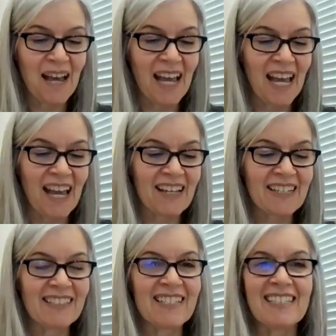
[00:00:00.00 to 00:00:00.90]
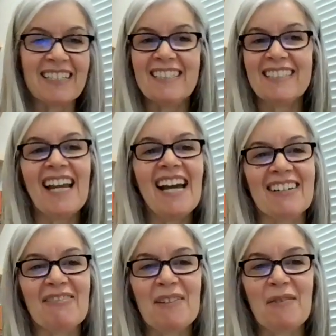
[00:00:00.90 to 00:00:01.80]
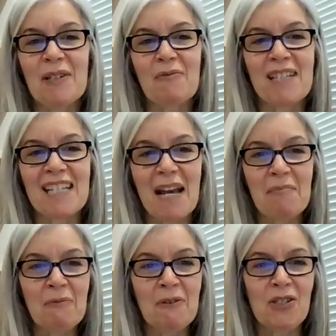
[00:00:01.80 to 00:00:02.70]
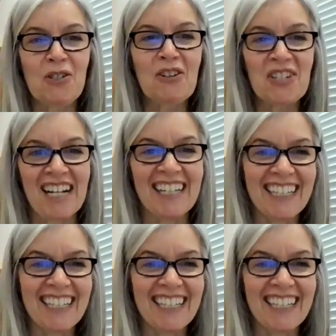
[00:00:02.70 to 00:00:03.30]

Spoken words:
And what's happening with Georgia?